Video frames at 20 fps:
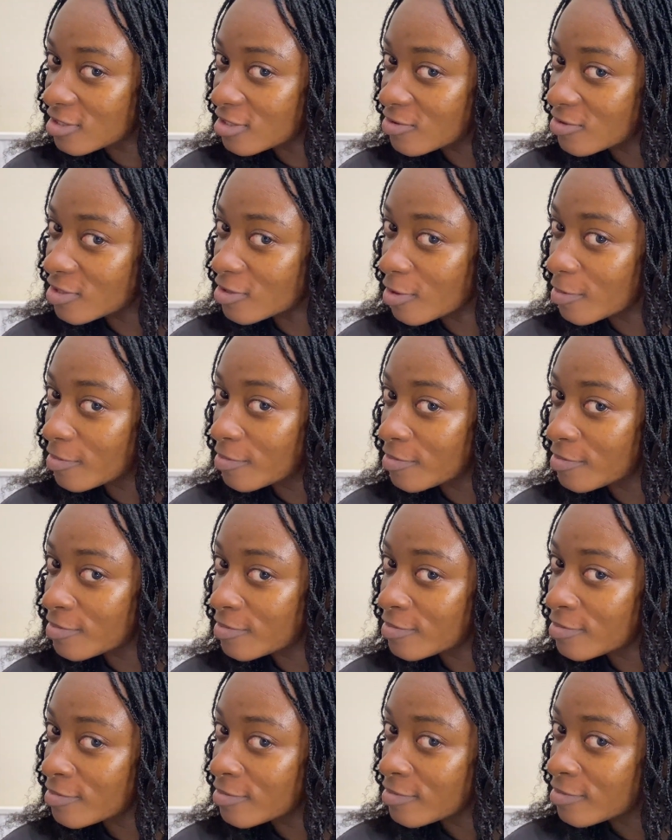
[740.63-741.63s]
It is
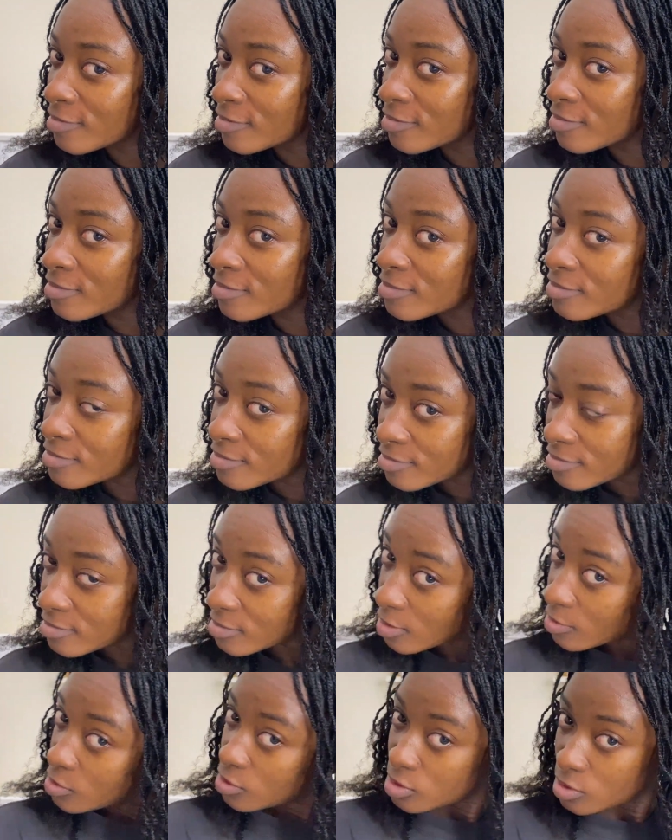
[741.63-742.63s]
straight,
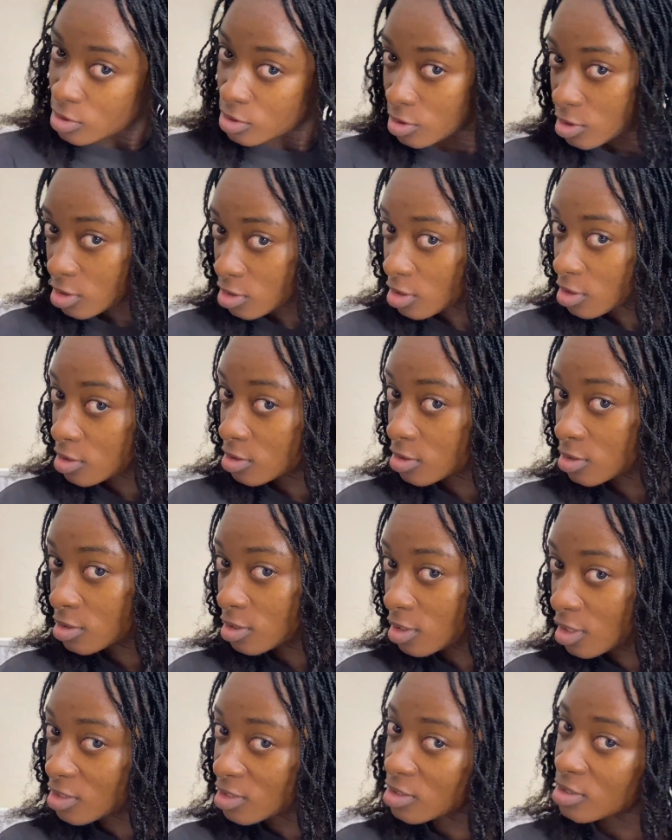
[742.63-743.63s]
much better than what it
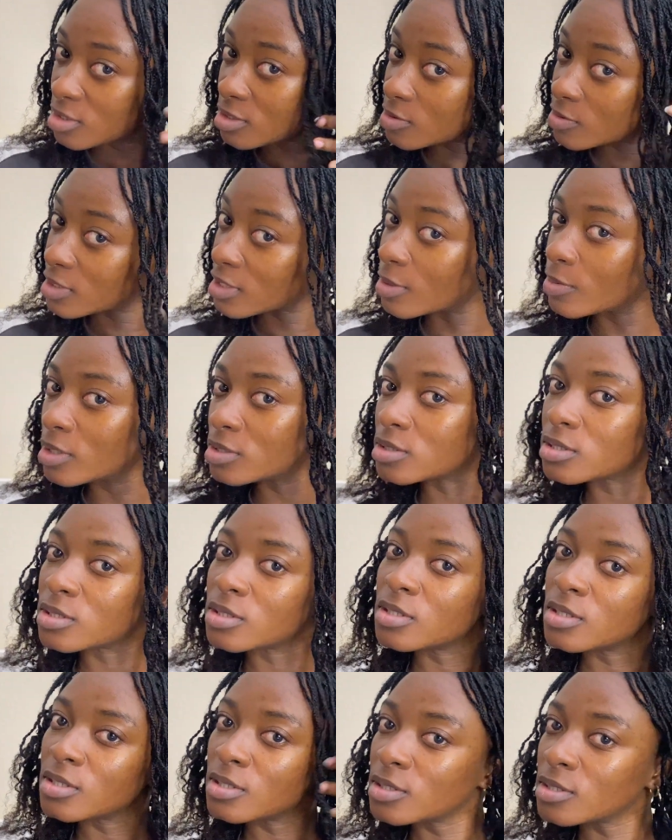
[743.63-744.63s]
looked like when I finished
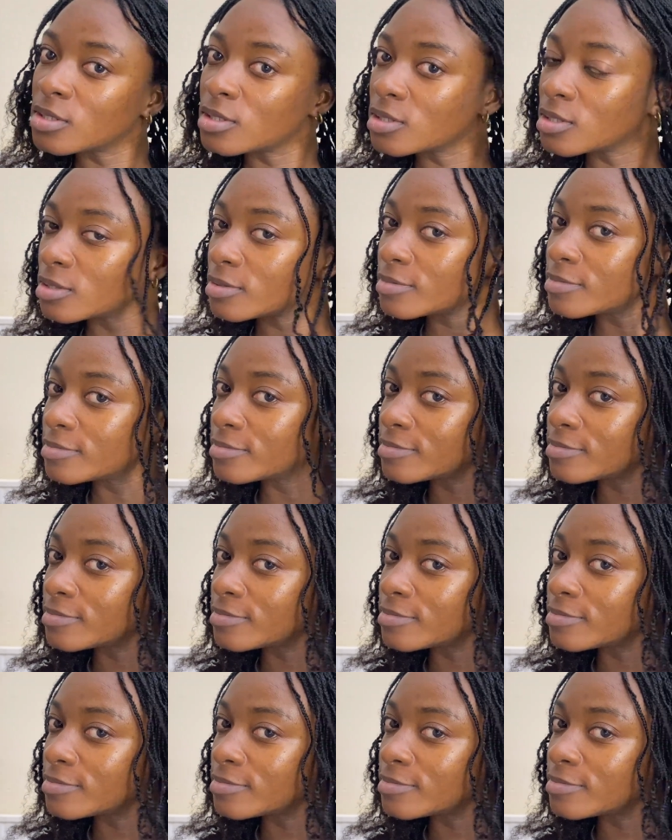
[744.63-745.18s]
my braids, and I